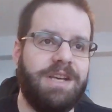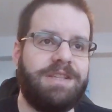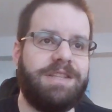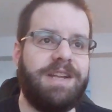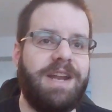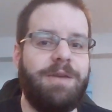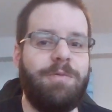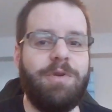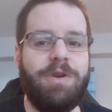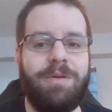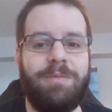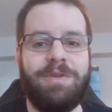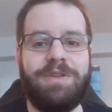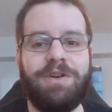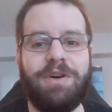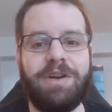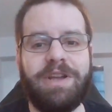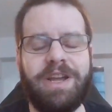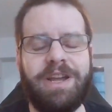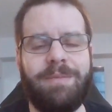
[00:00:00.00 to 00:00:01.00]
Today, we're going to be
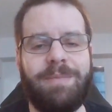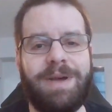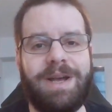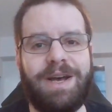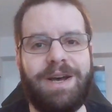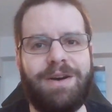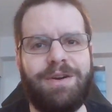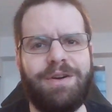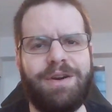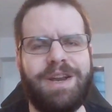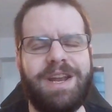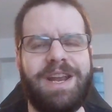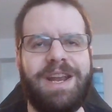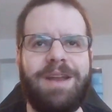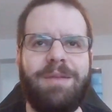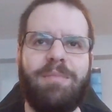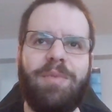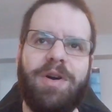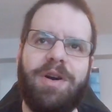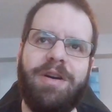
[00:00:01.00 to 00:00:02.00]
talking about
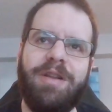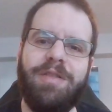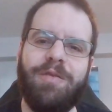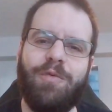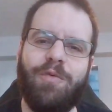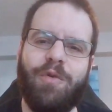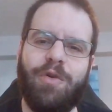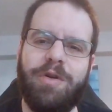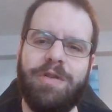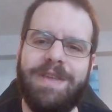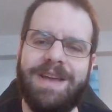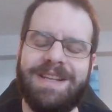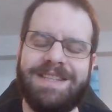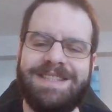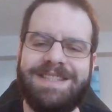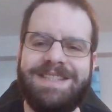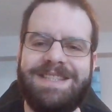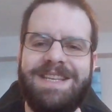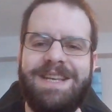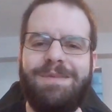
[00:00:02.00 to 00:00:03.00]
a part of the war
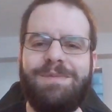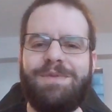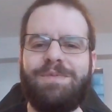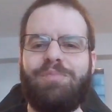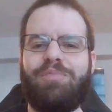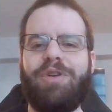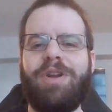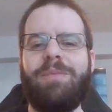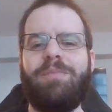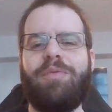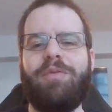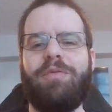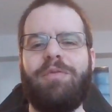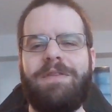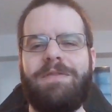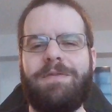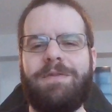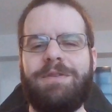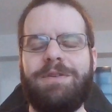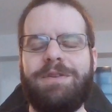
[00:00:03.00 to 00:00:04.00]
that seems pretty
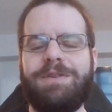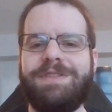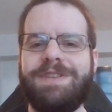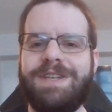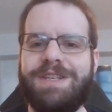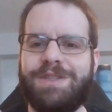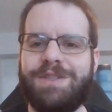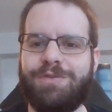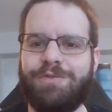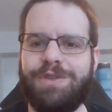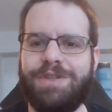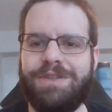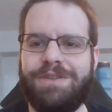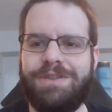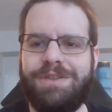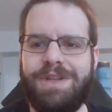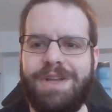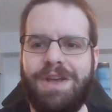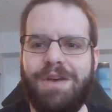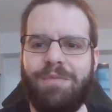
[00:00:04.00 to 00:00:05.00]
peripheral to
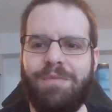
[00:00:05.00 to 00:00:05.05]
Israel,